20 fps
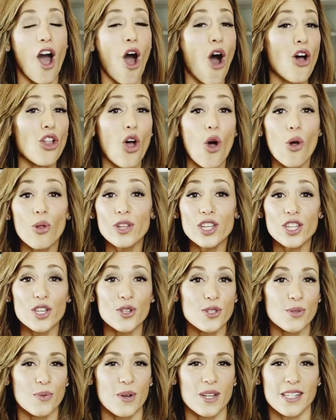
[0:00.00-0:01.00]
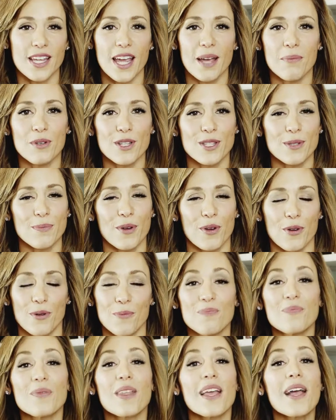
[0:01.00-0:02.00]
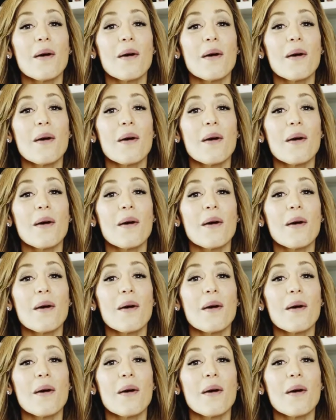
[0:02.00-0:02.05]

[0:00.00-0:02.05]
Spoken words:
I'll only use 1 tablespoon.